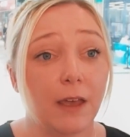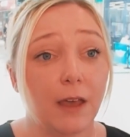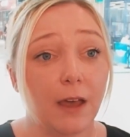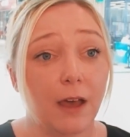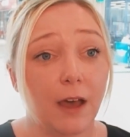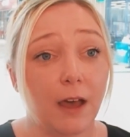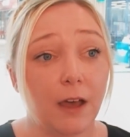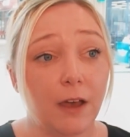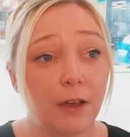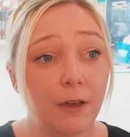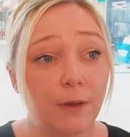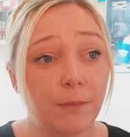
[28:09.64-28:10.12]

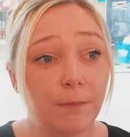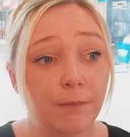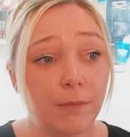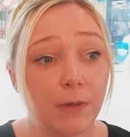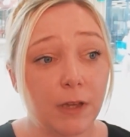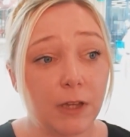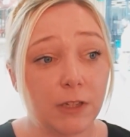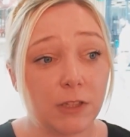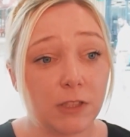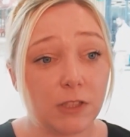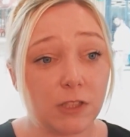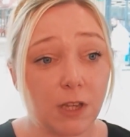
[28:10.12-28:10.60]

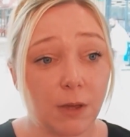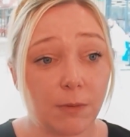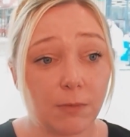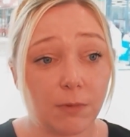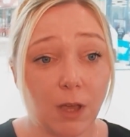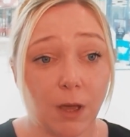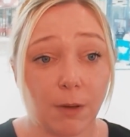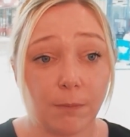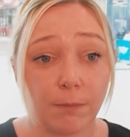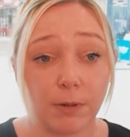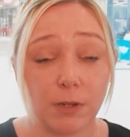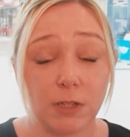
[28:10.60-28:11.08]
And
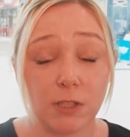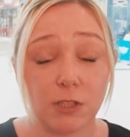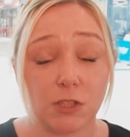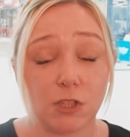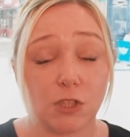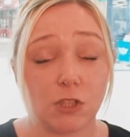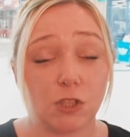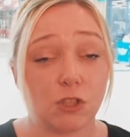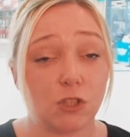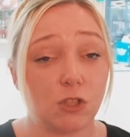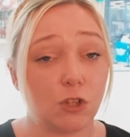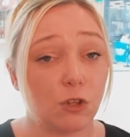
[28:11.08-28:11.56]
some
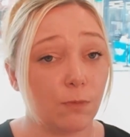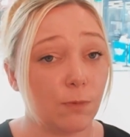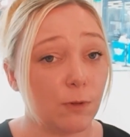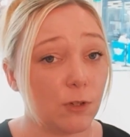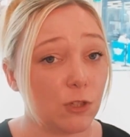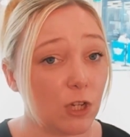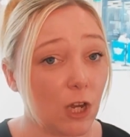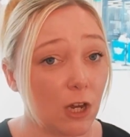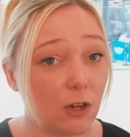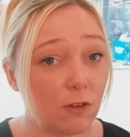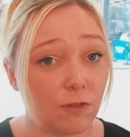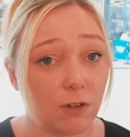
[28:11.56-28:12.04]
companies are
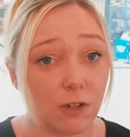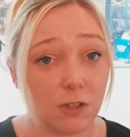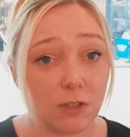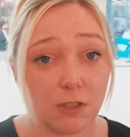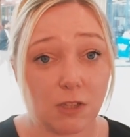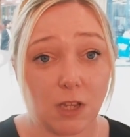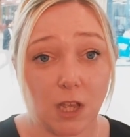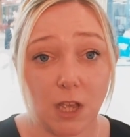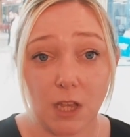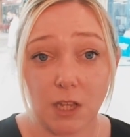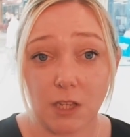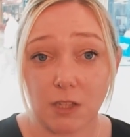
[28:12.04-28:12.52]
super
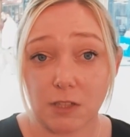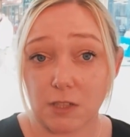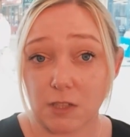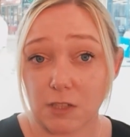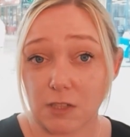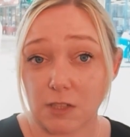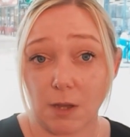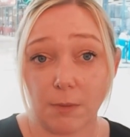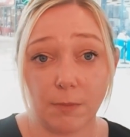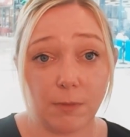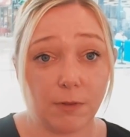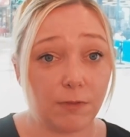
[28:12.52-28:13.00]
generous,
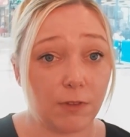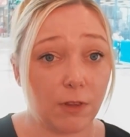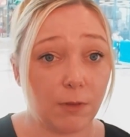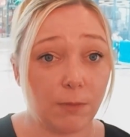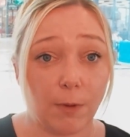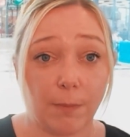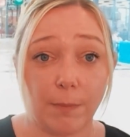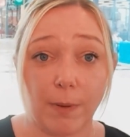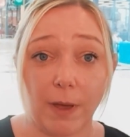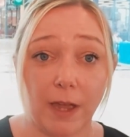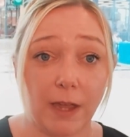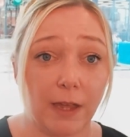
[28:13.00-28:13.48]
so some of
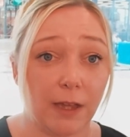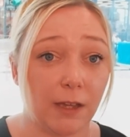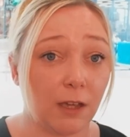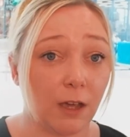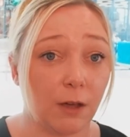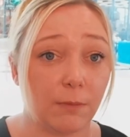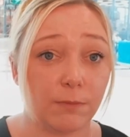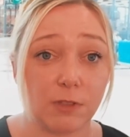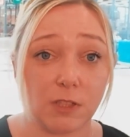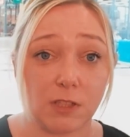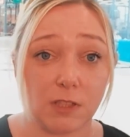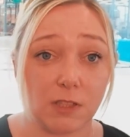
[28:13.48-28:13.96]
them are
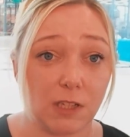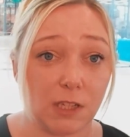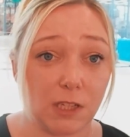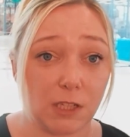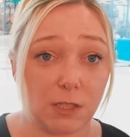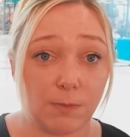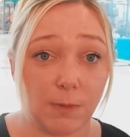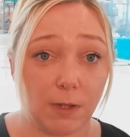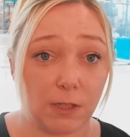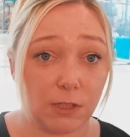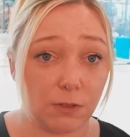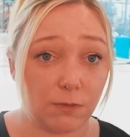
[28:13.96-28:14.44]
paying up to
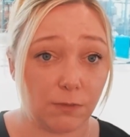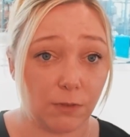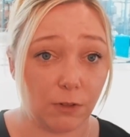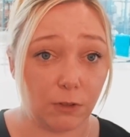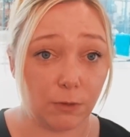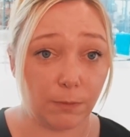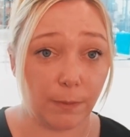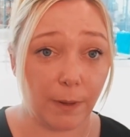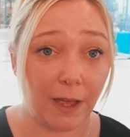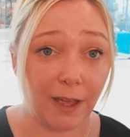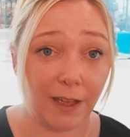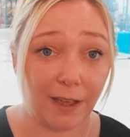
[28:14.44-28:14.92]
6 months
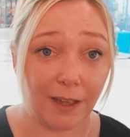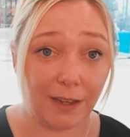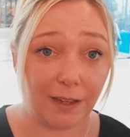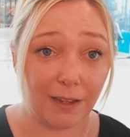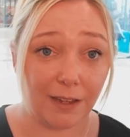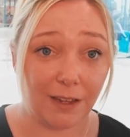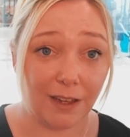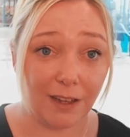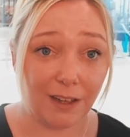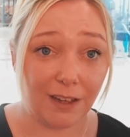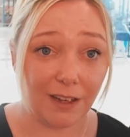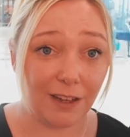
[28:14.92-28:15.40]
full
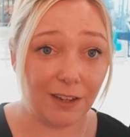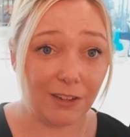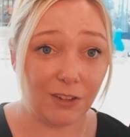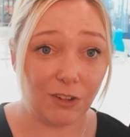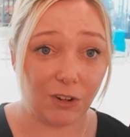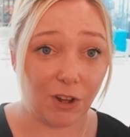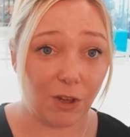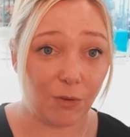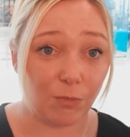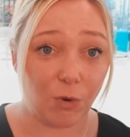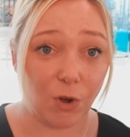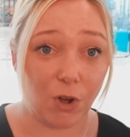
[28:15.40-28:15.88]
pay, and
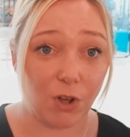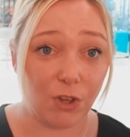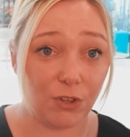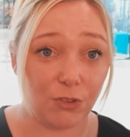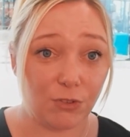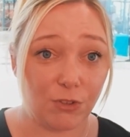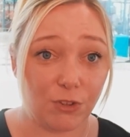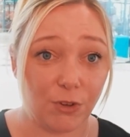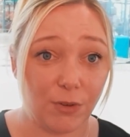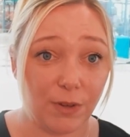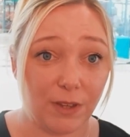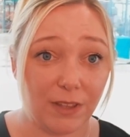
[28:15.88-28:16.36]
you're like, why are
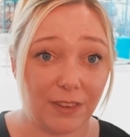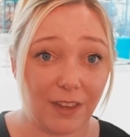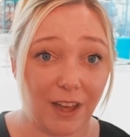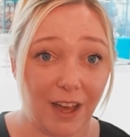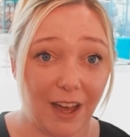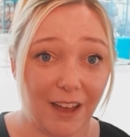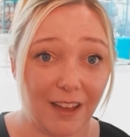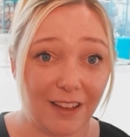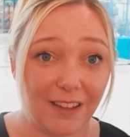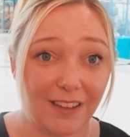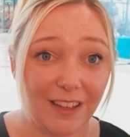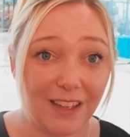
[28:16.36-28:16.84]
you doing
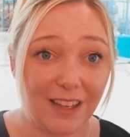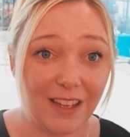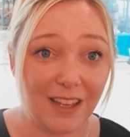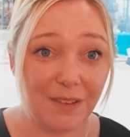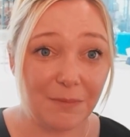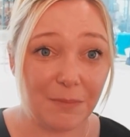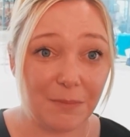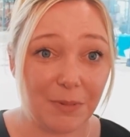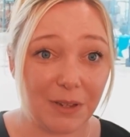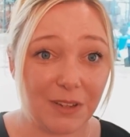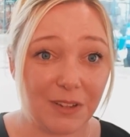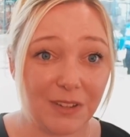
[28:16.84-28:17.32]
that?
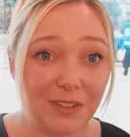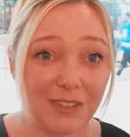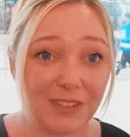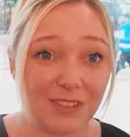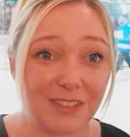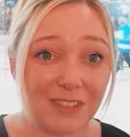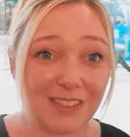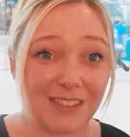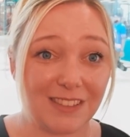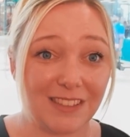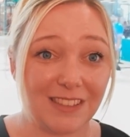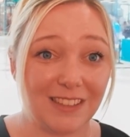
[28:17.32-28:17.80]

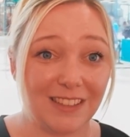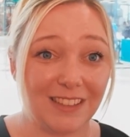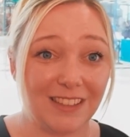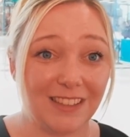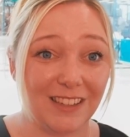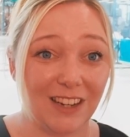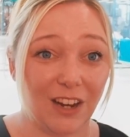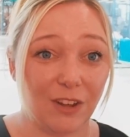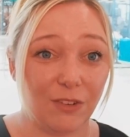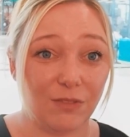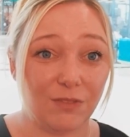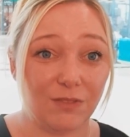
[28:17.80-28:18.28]
Because
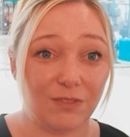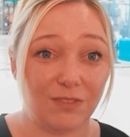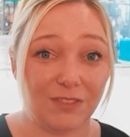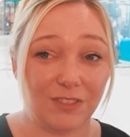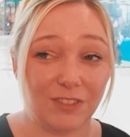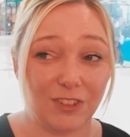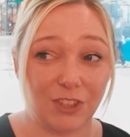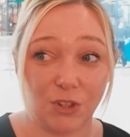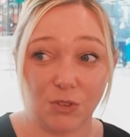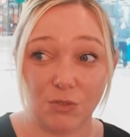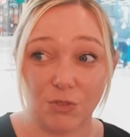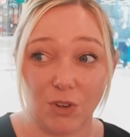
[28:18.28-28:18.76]
you know
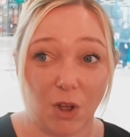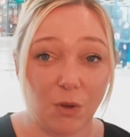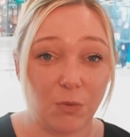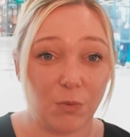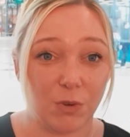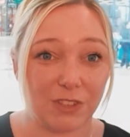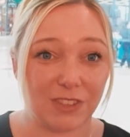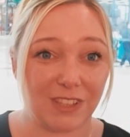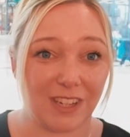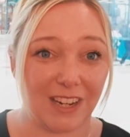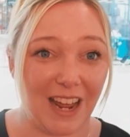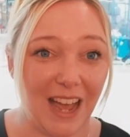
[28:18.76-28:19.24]

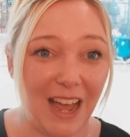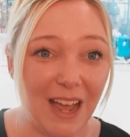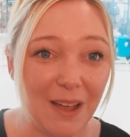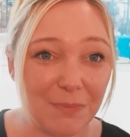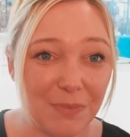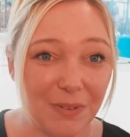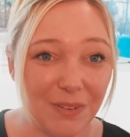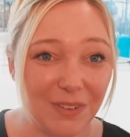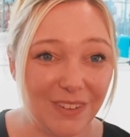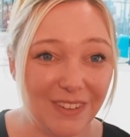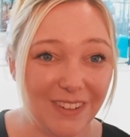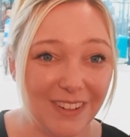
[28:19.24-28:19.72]
what's going to
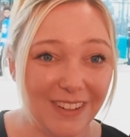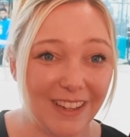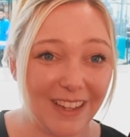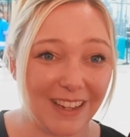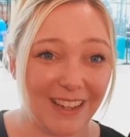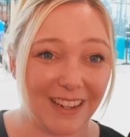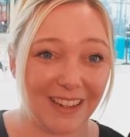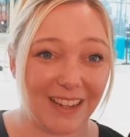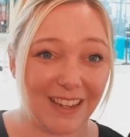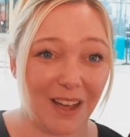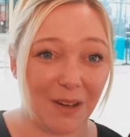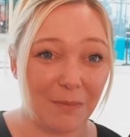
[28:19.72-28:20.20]
happen.
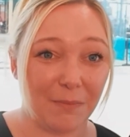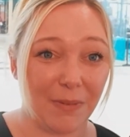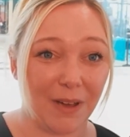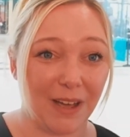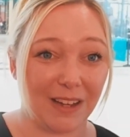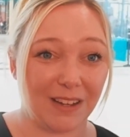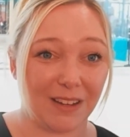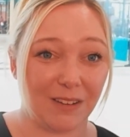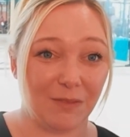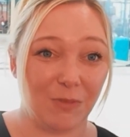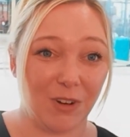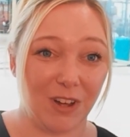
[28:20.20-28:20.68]
They're going to come
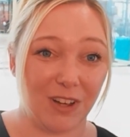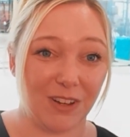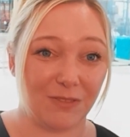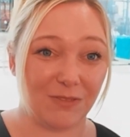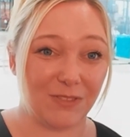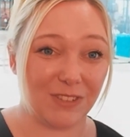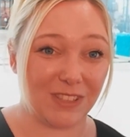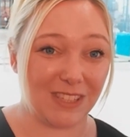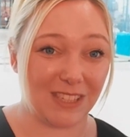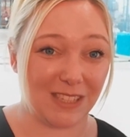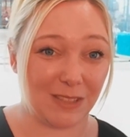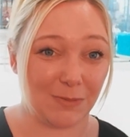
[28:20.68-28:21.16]
back and
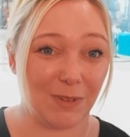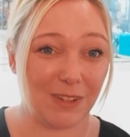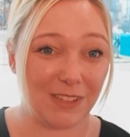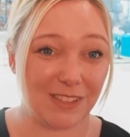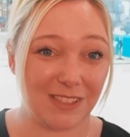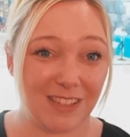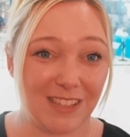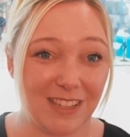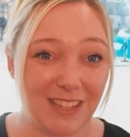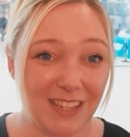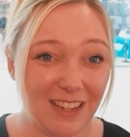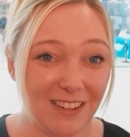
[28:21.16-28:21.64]
work for 6
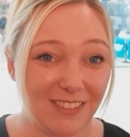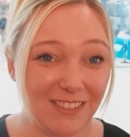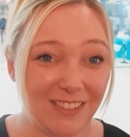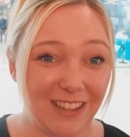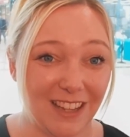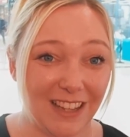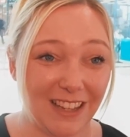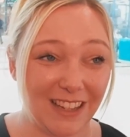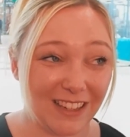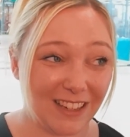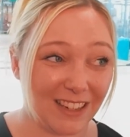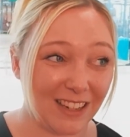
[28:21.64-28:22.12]
months of the year
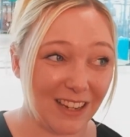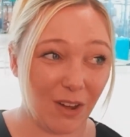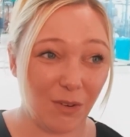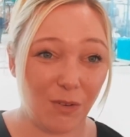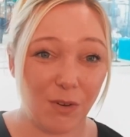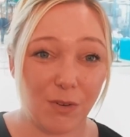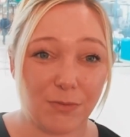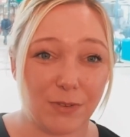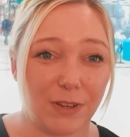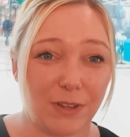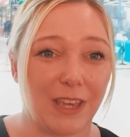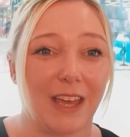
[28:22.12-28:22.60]
and then they're going to
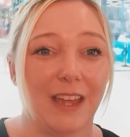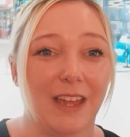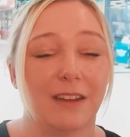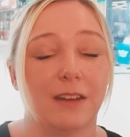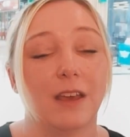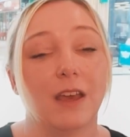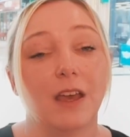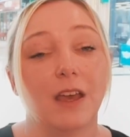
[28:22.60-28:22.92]
go off again,